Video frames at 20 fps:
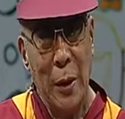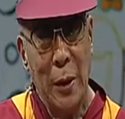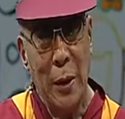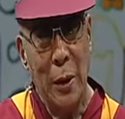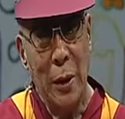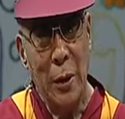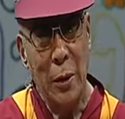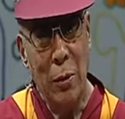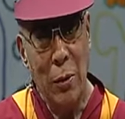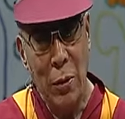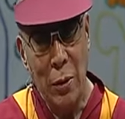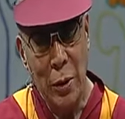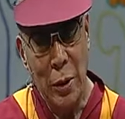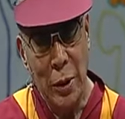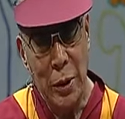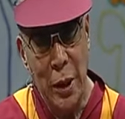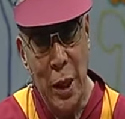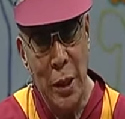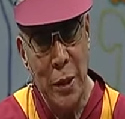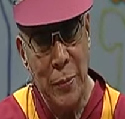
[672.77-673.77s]
uh, on
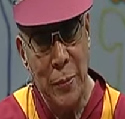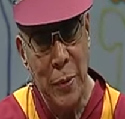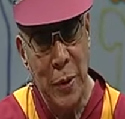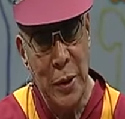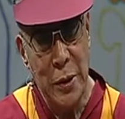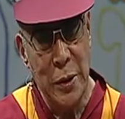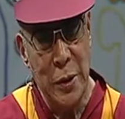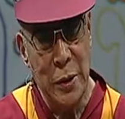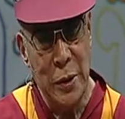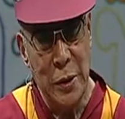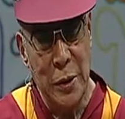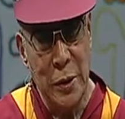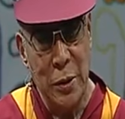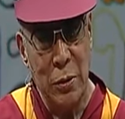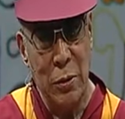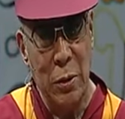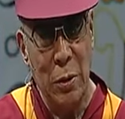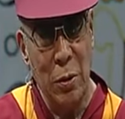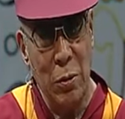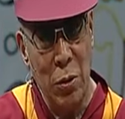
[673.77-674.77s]
that basis,
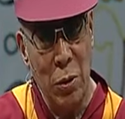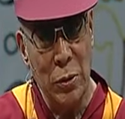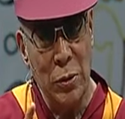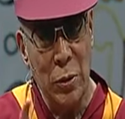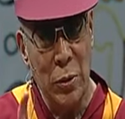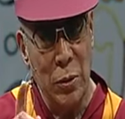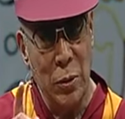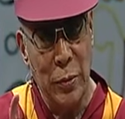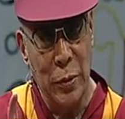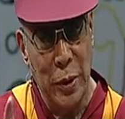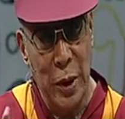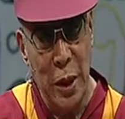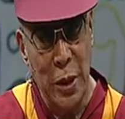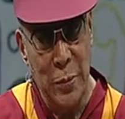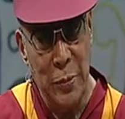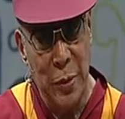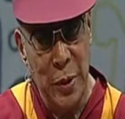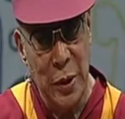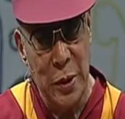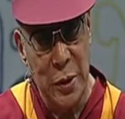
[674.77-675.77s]
or concept of
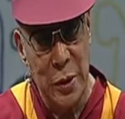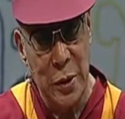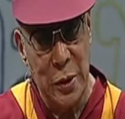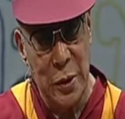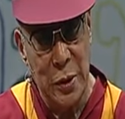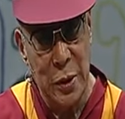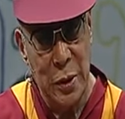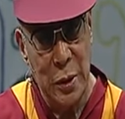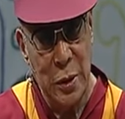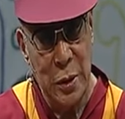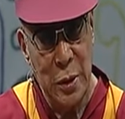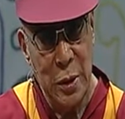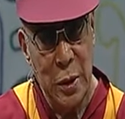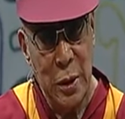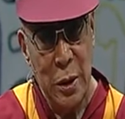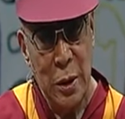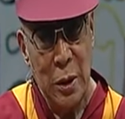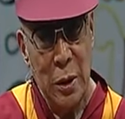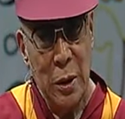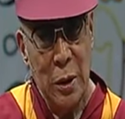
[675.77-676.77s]
that basis,
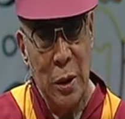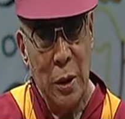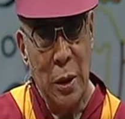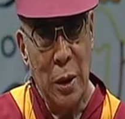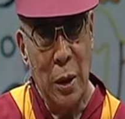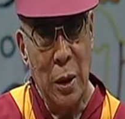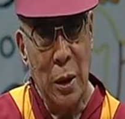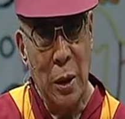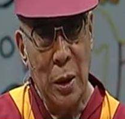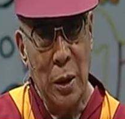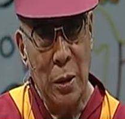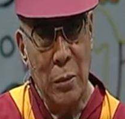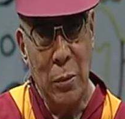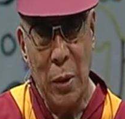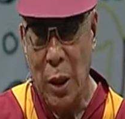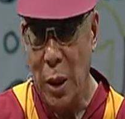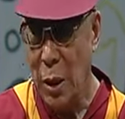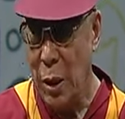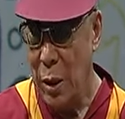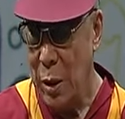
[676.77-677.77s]
uh,
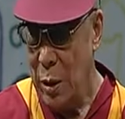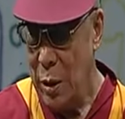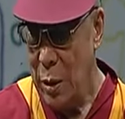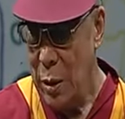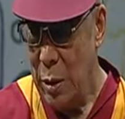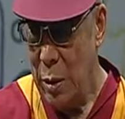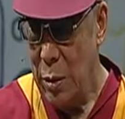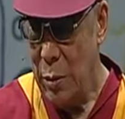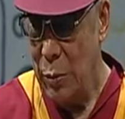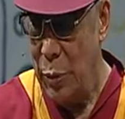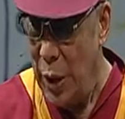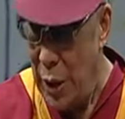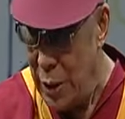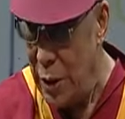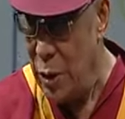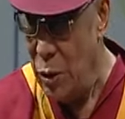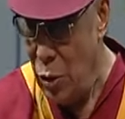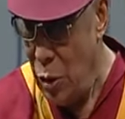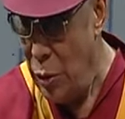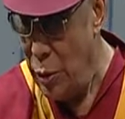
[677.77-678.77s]
Mare,
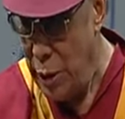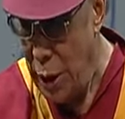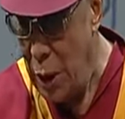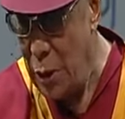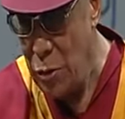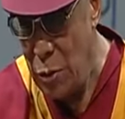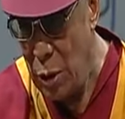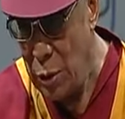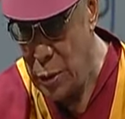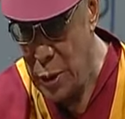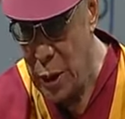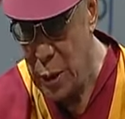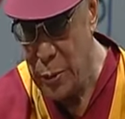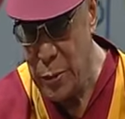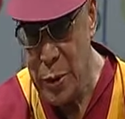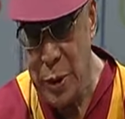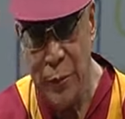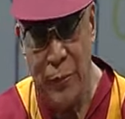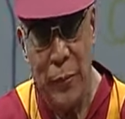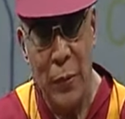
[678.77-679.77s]
basis on that
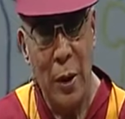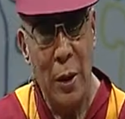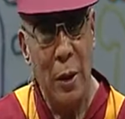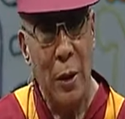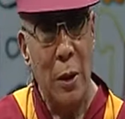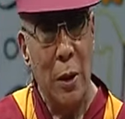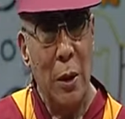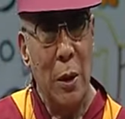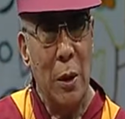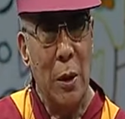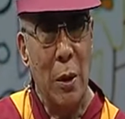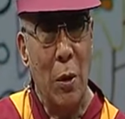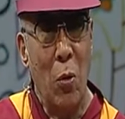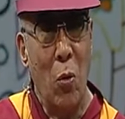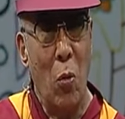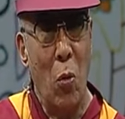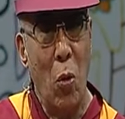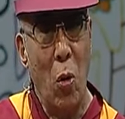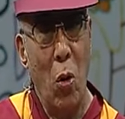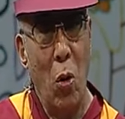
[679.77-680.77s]
concept, a
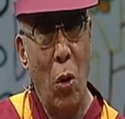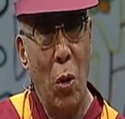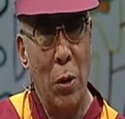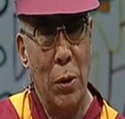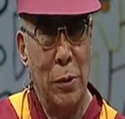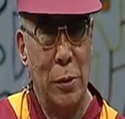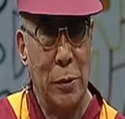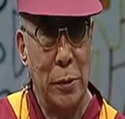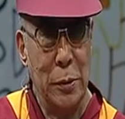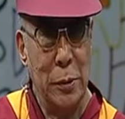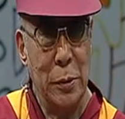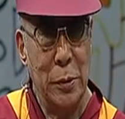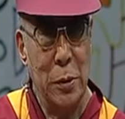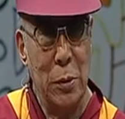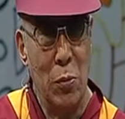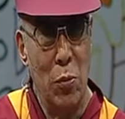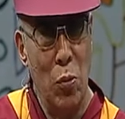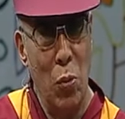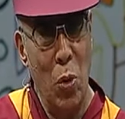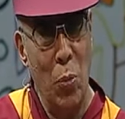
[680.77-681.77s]
war,
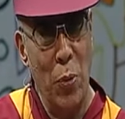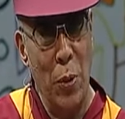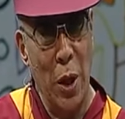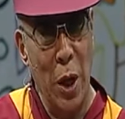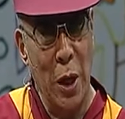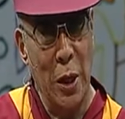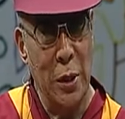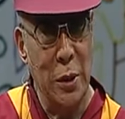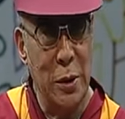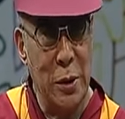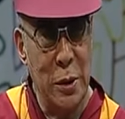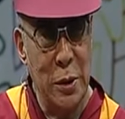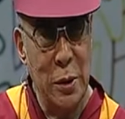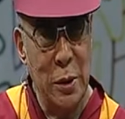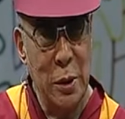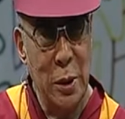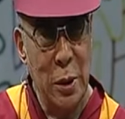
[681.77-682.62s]
mobilize,